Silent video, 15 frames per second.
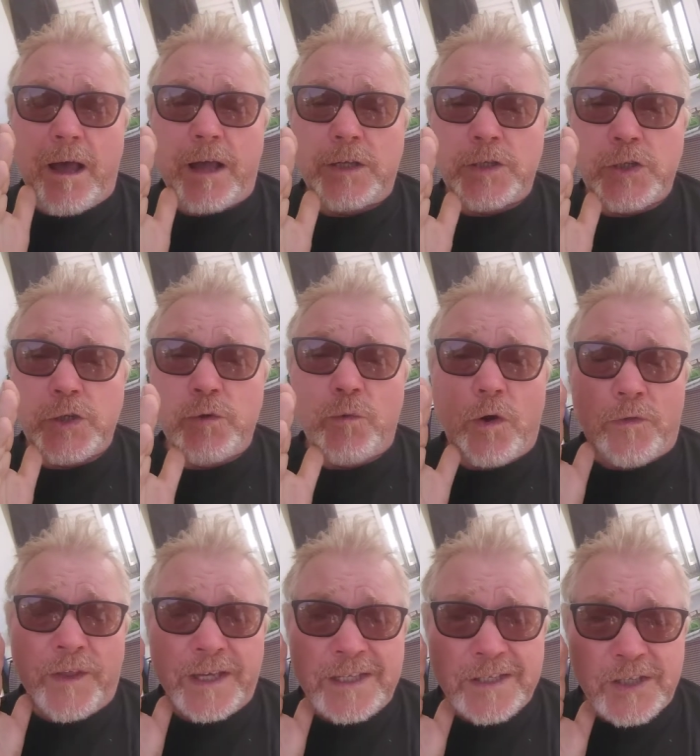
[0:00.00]
do what
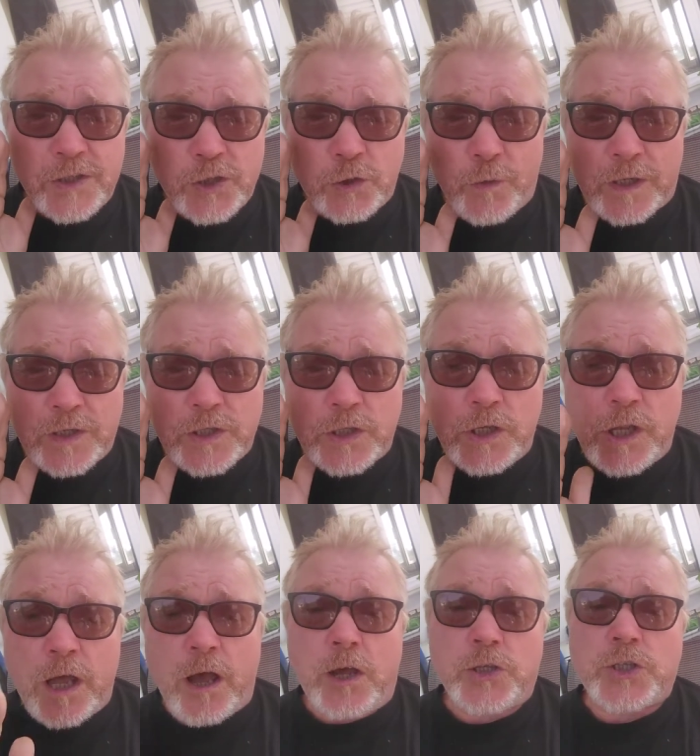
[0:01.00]
they did to us
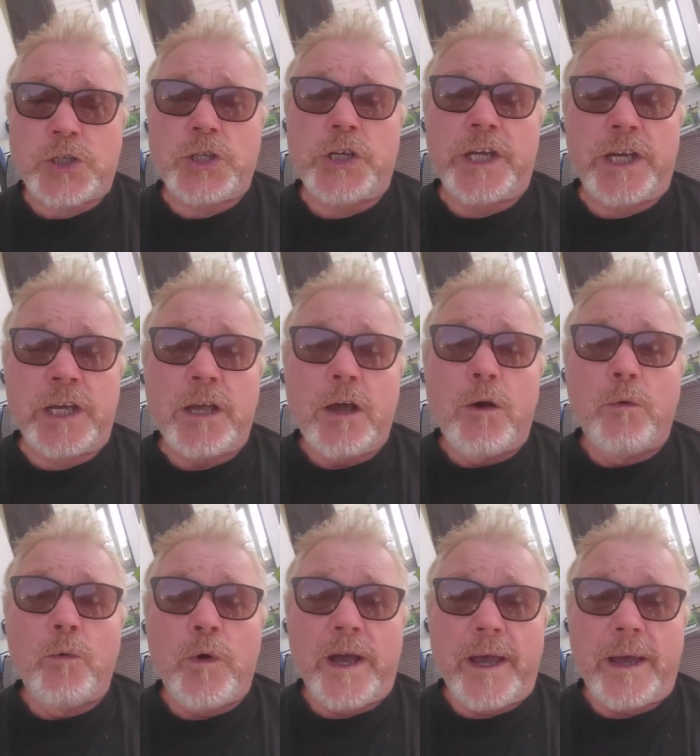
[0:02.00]
last year,
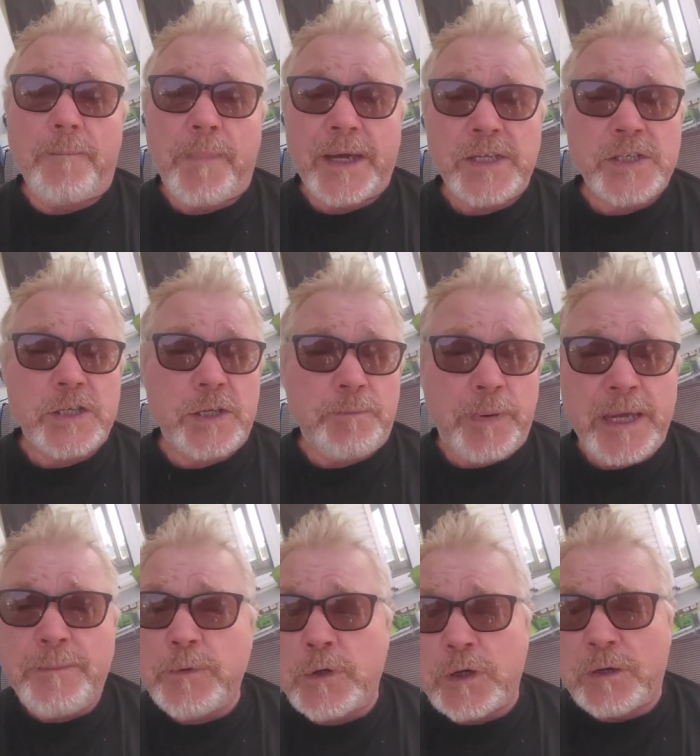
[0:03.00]
where basically
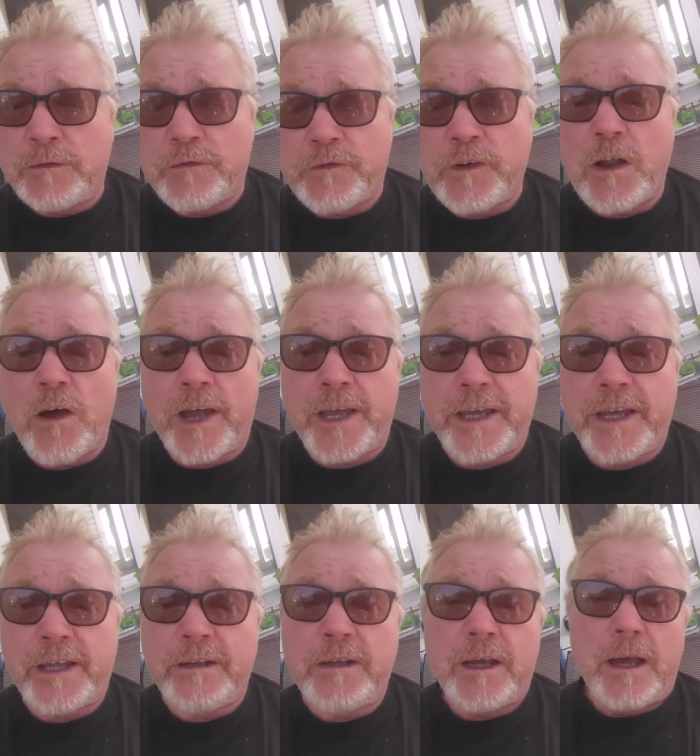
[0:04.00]
people could fly
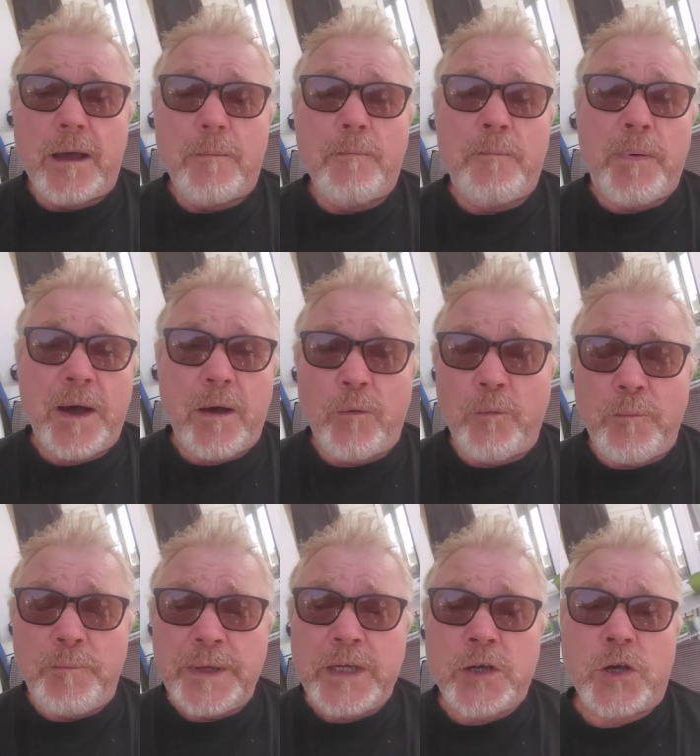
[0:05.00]
in, but
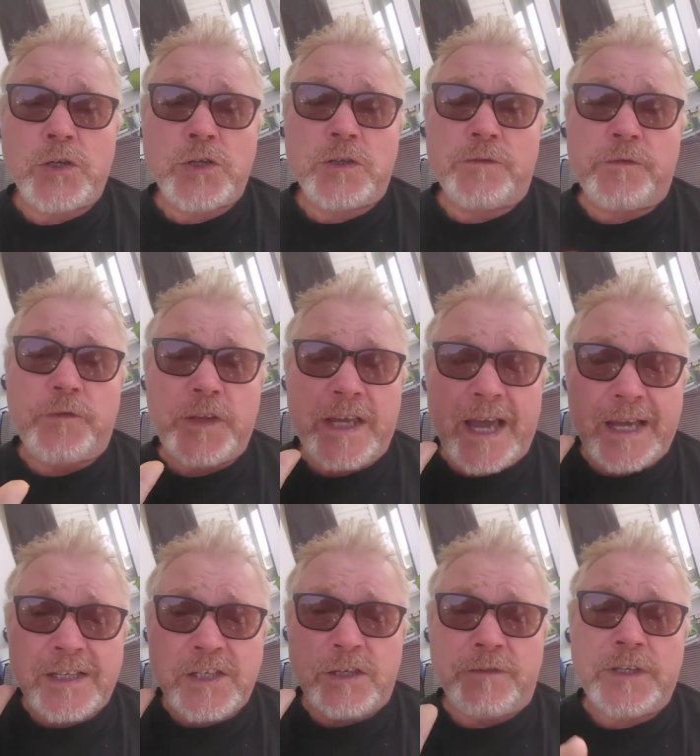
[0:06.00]
because of the
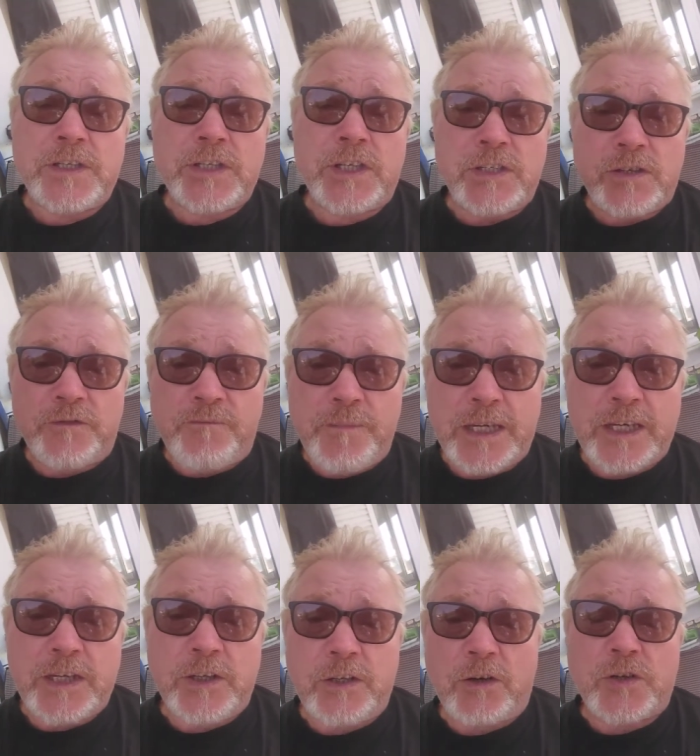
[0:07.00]
activities of
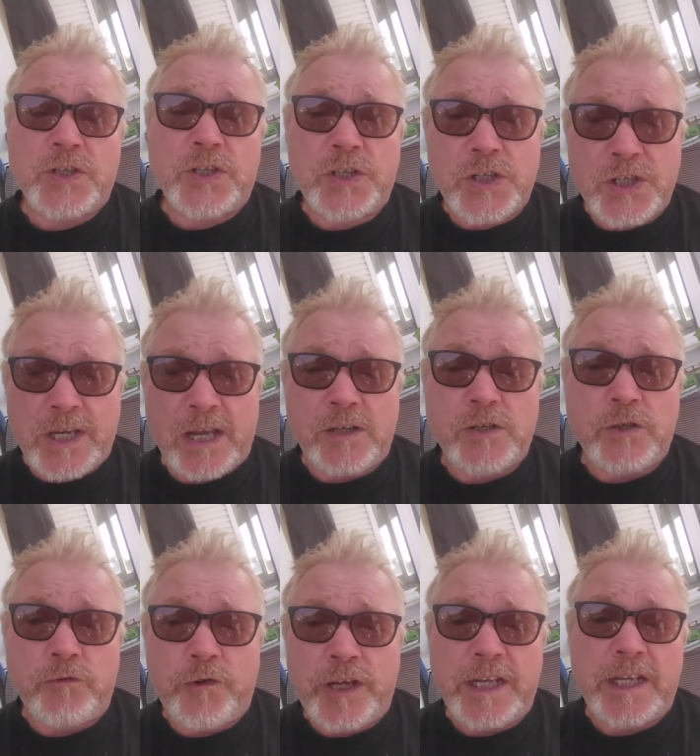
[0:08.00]
Mykonos and
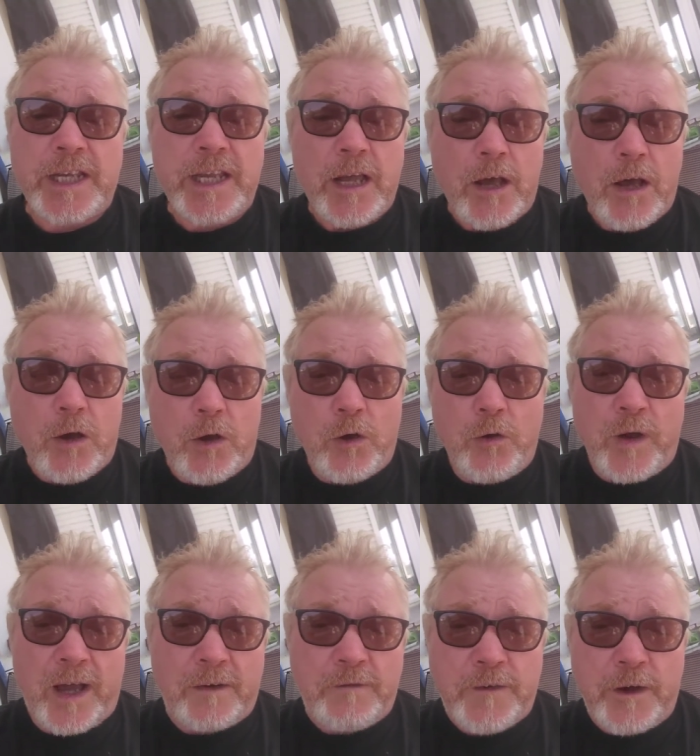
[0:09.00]
Santorini, who
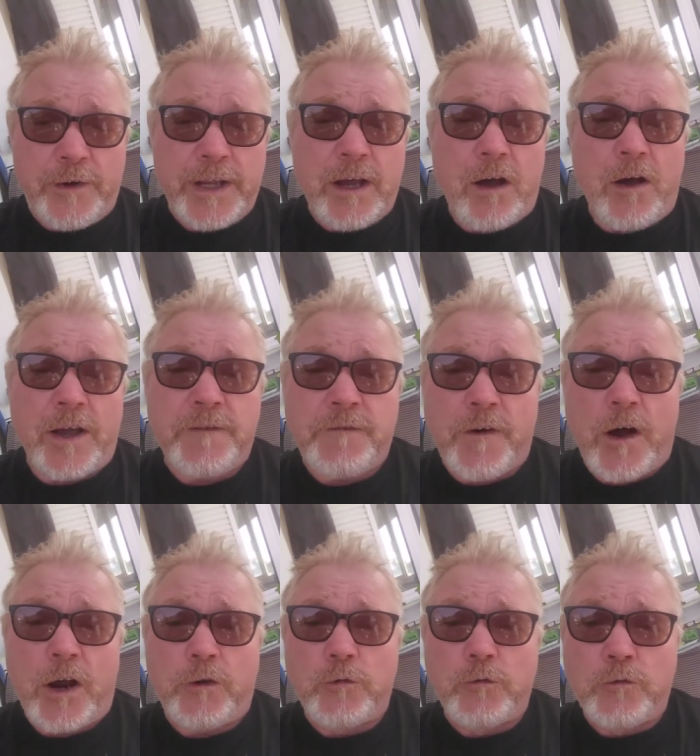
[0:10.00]
had very high
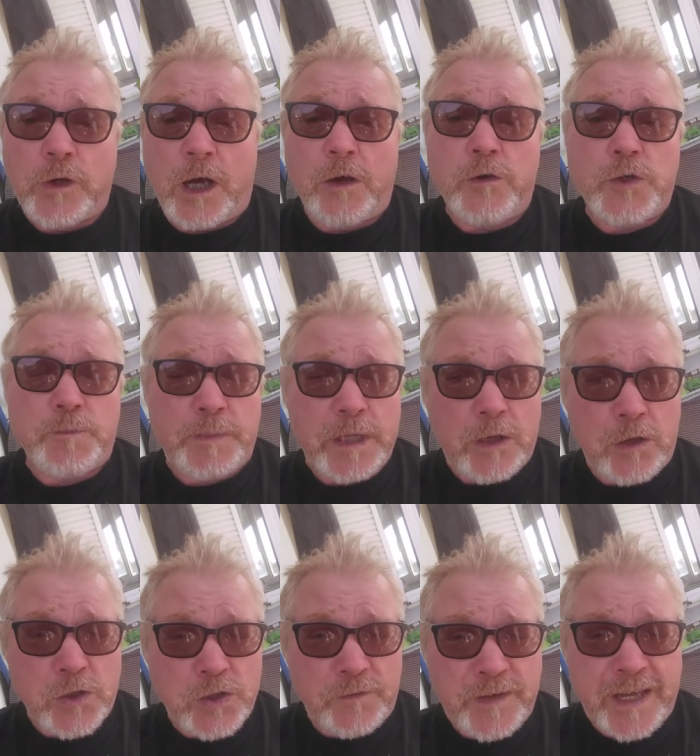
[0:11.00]
viral loads
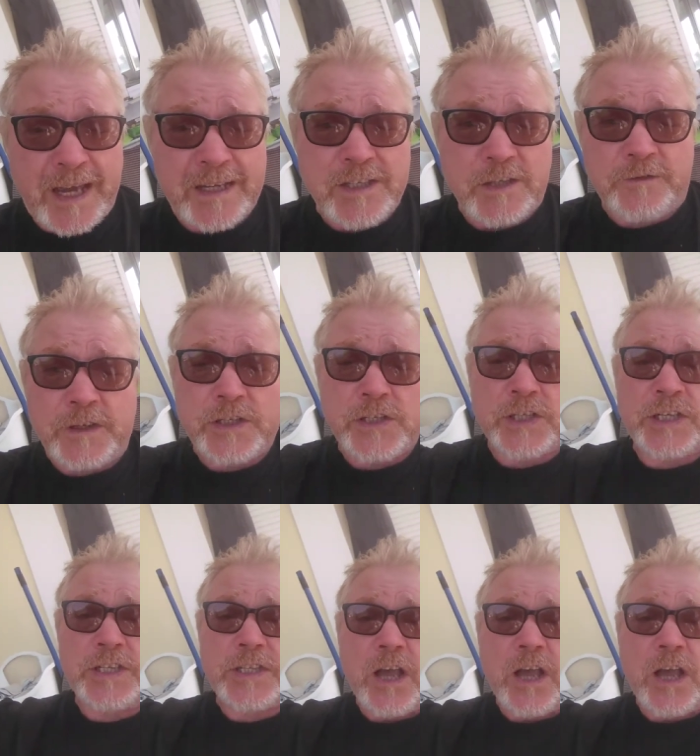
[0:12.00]
because of the activities